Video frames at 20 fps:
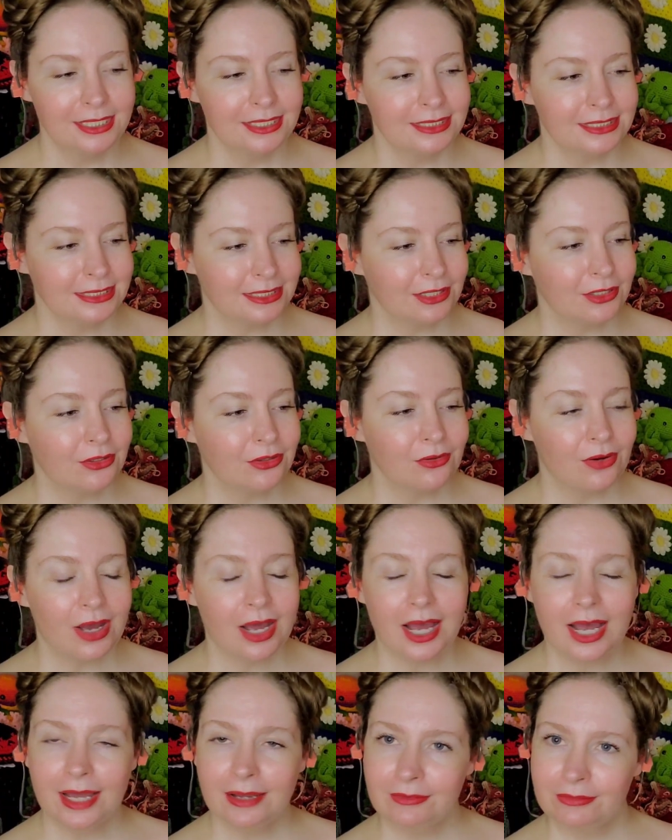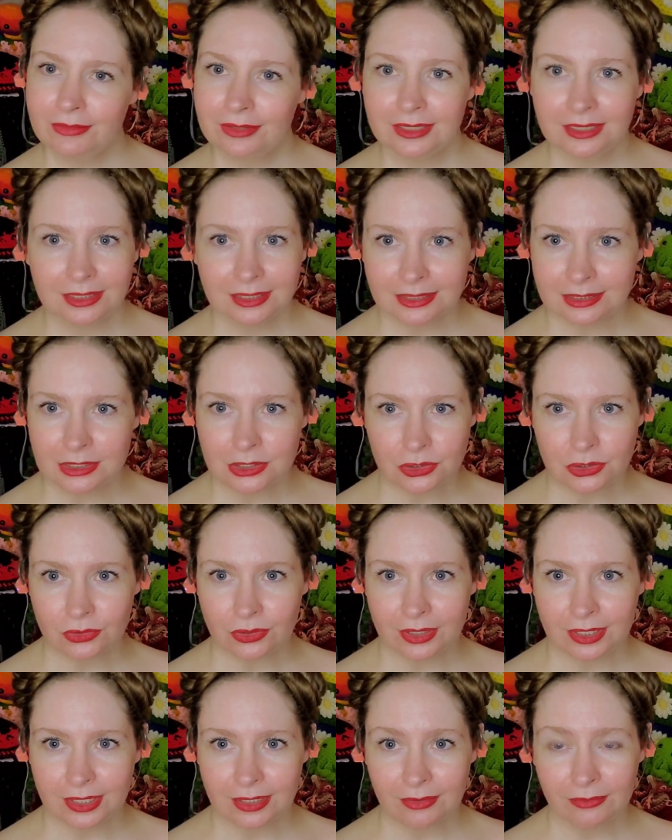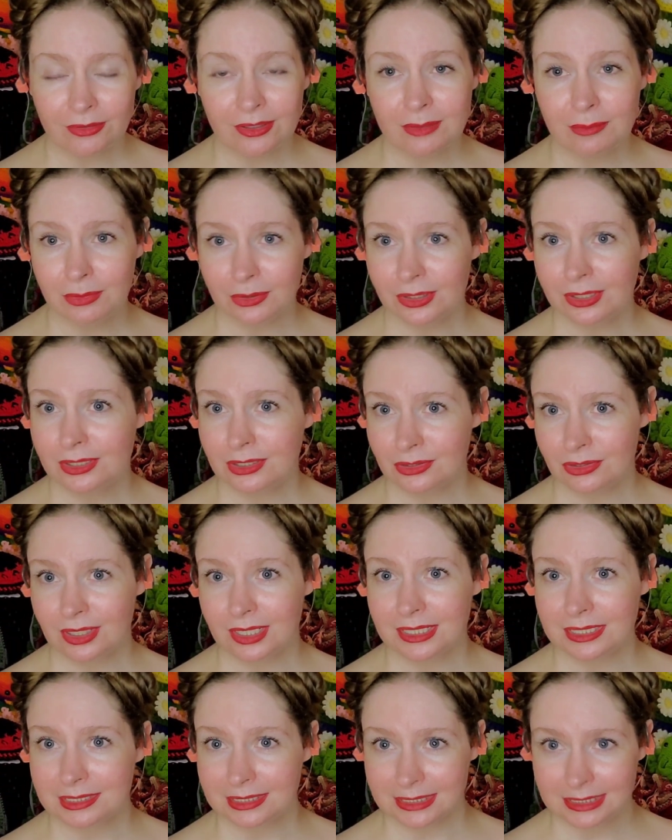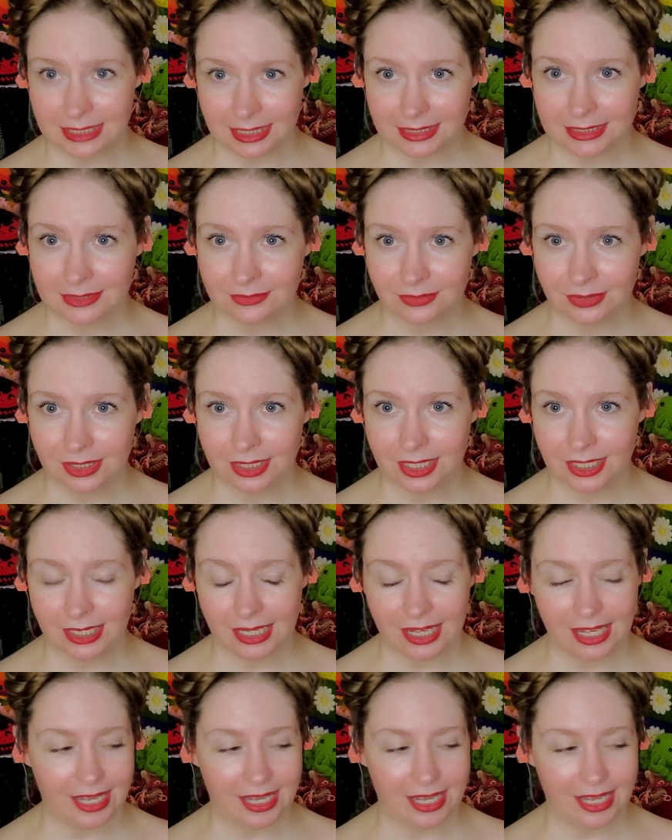So I really enjoy when a book can do that successfully,